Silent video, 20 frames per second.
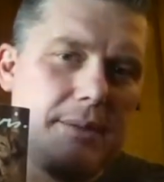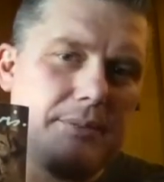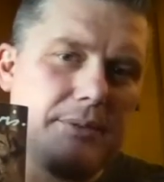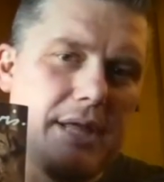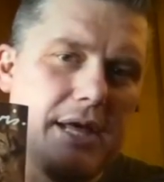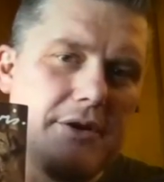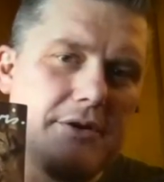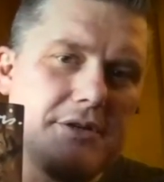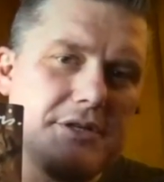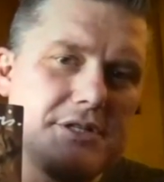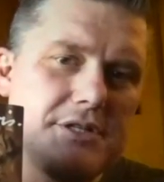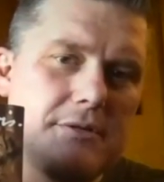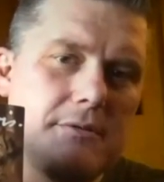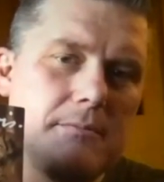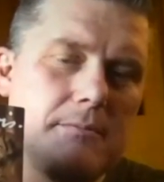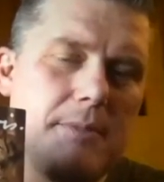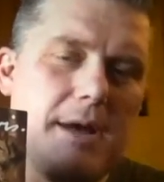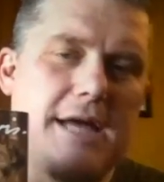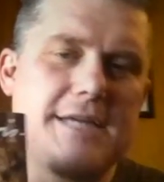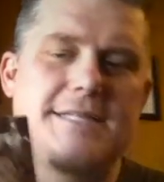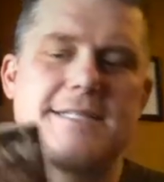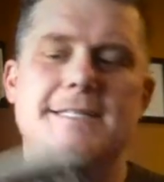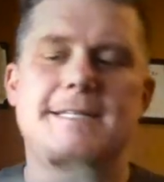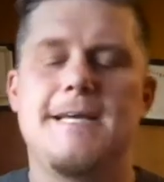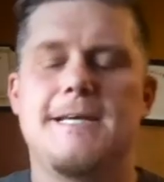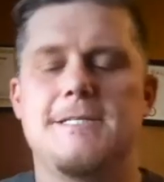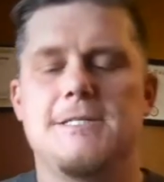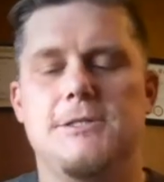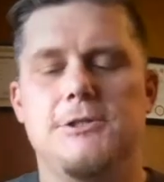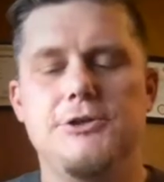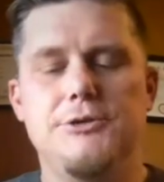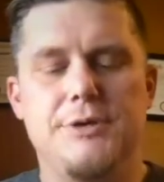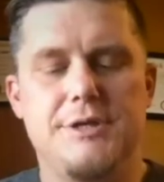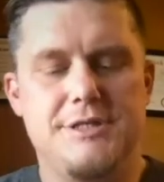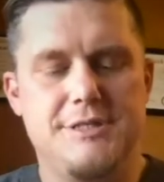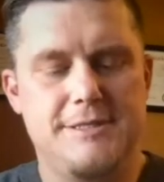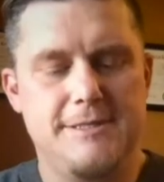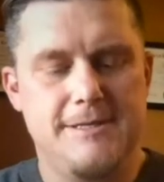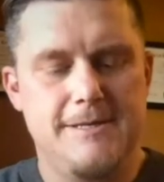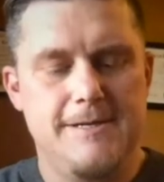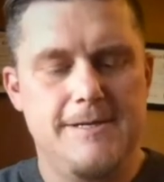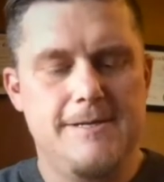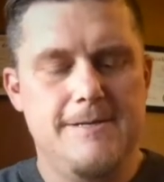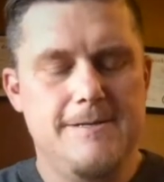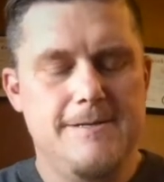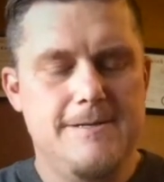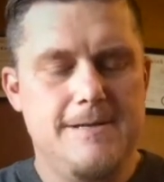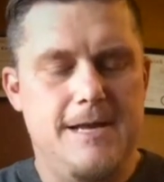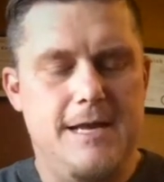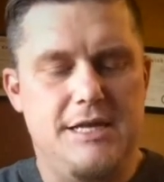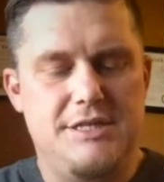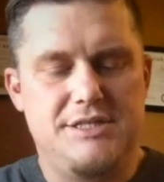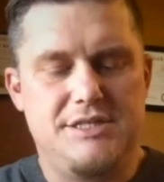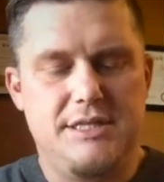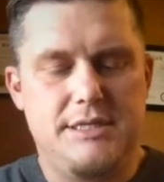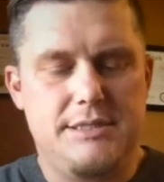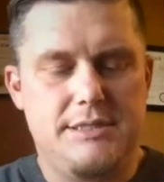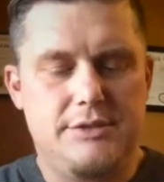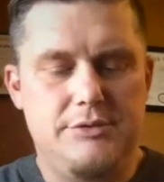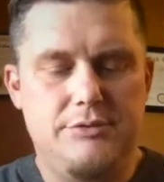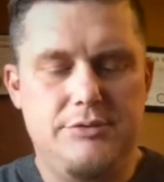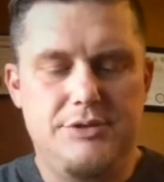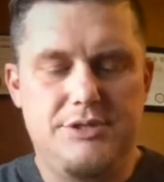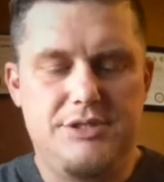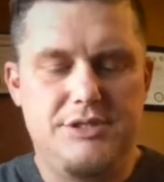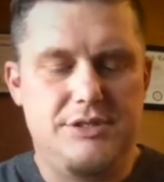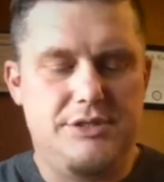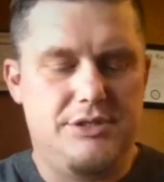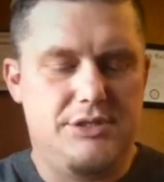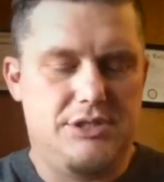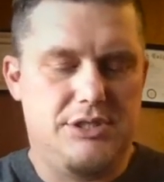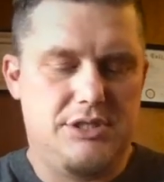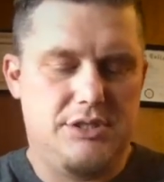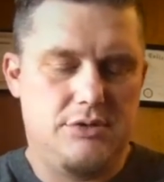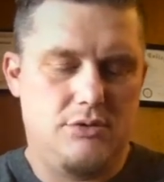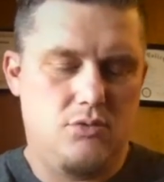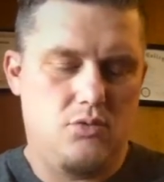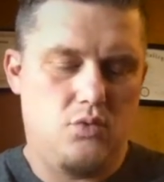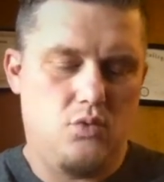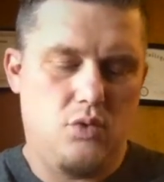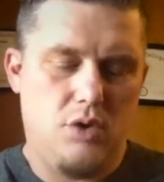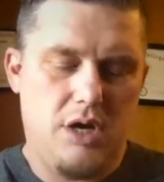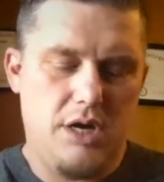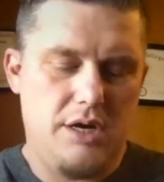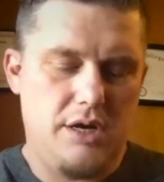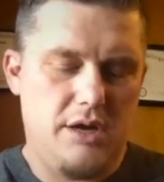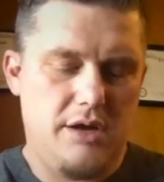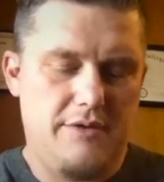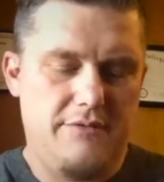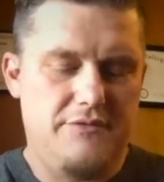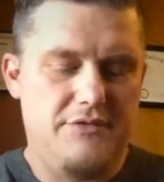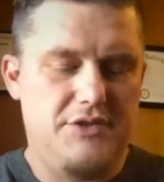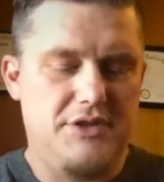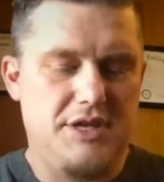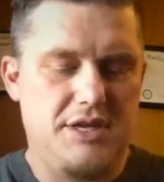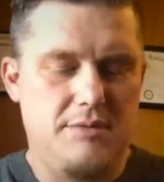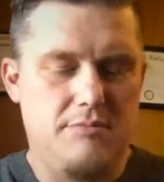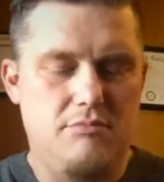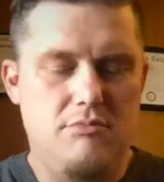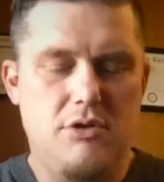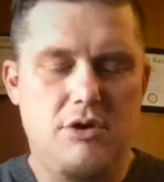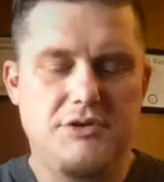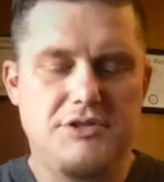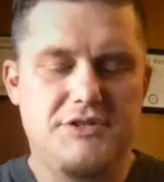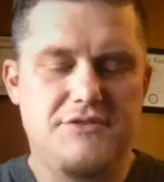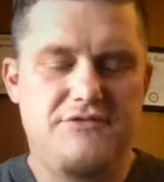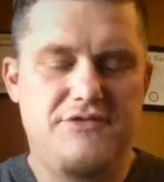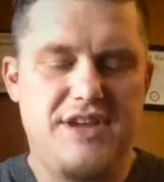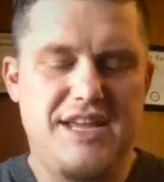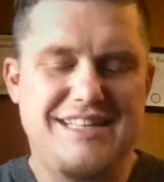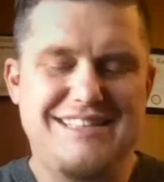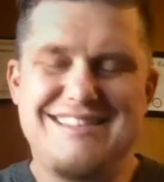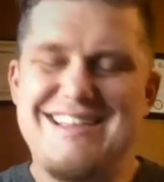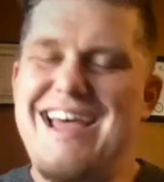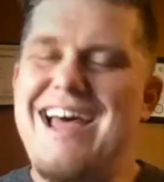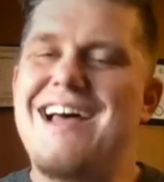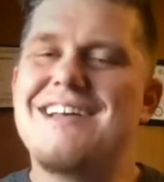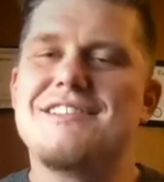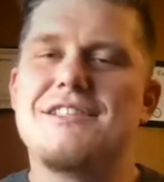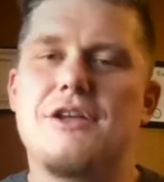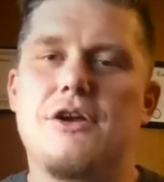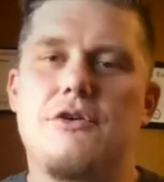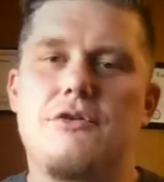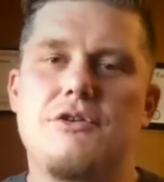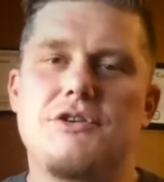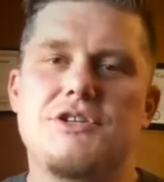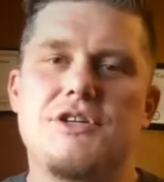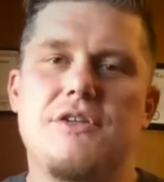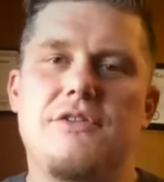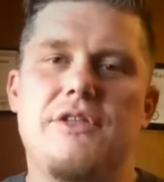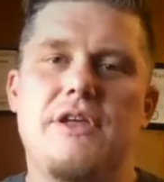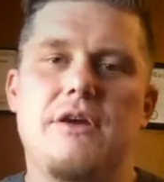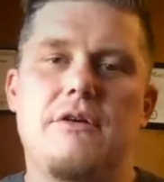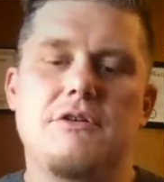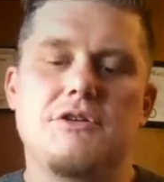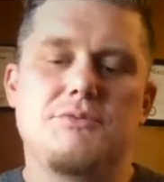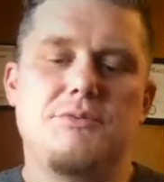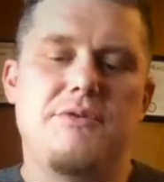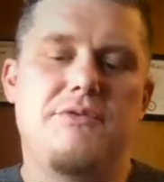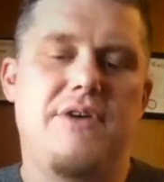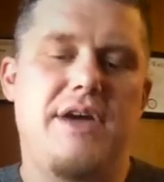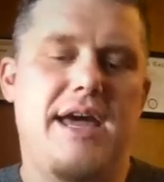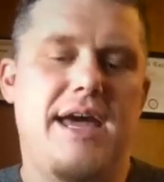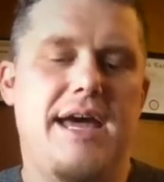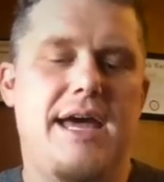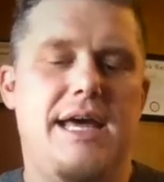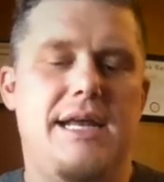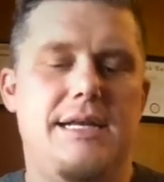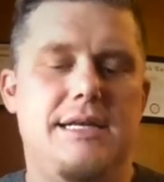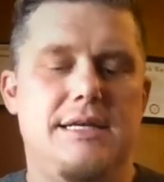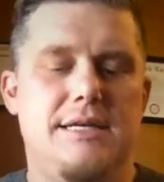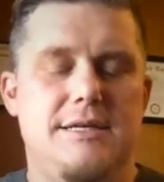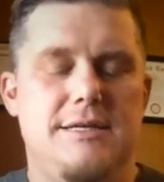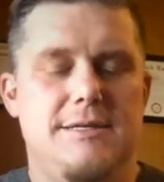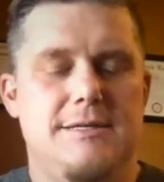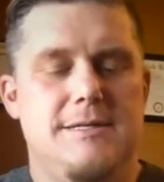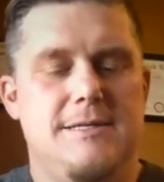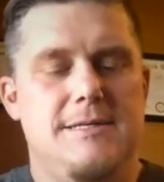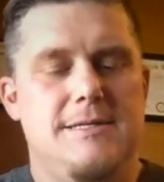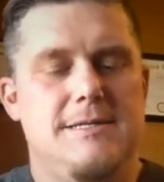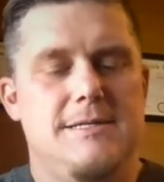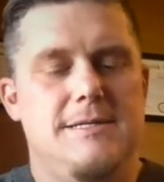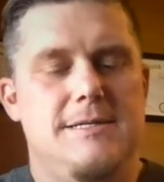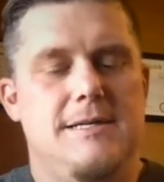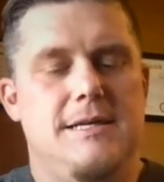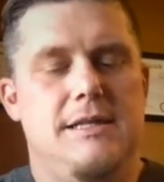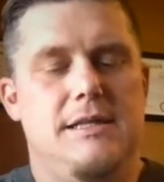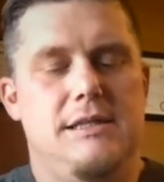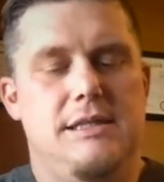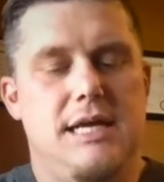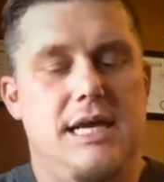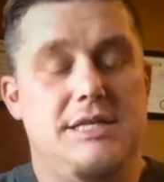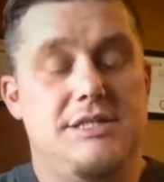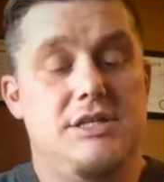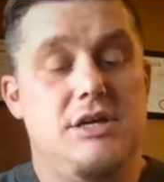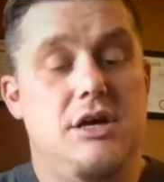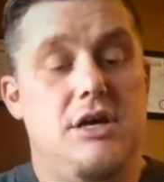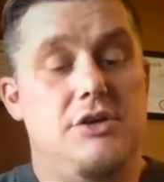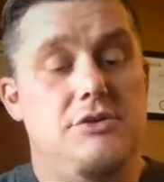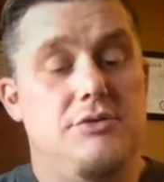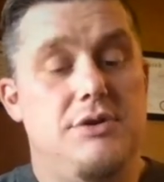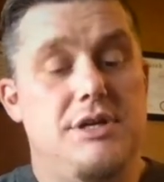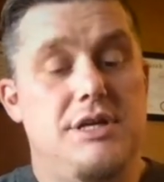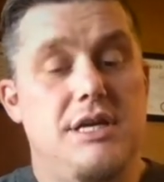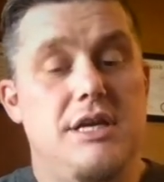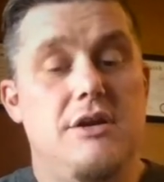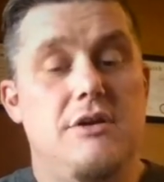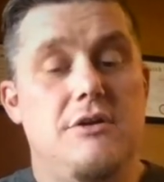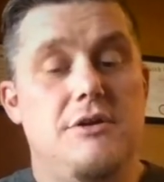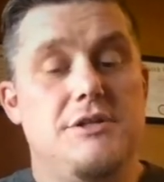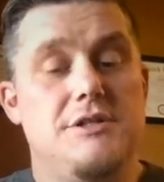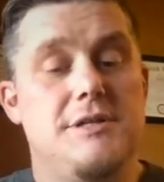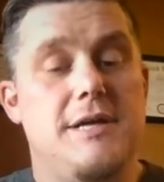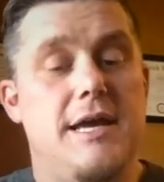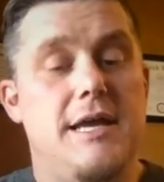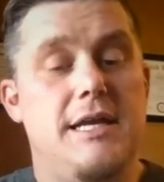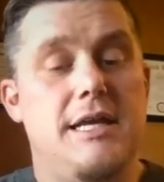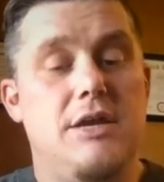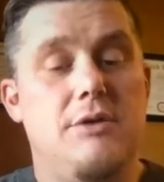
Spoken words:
Letters by C.S. Lewis. C.S. Lewis is one of the most fantastic Christian thinkers we've had in the last 100 years, and he